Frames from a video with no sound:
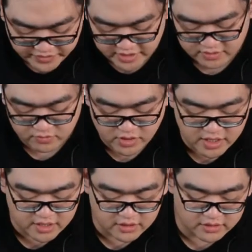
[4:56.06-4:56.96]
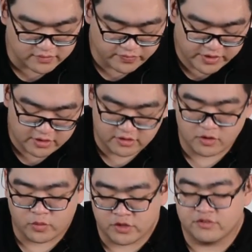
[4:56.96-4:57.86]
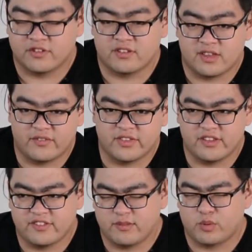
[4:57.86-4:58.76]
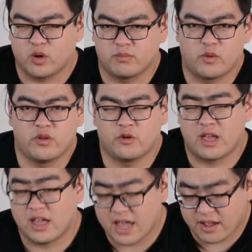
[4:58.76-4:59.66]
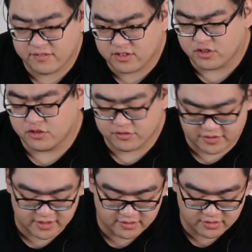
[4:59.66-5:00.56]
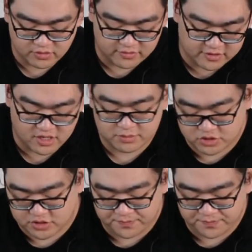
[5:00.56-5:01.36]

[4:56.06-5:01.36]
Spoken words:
And right here, we use it to have a DC port, but we don't have to use it. It's an option.